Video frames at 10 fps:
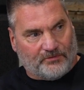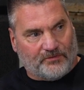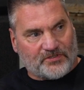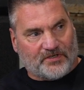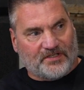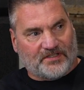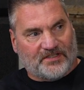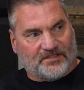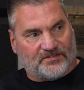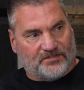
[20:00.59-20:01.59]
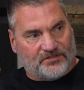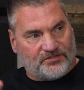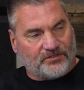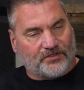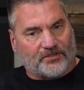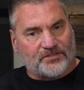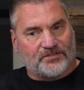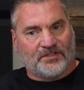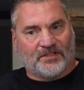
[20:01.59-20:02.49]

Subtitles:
We're trying to get to the church.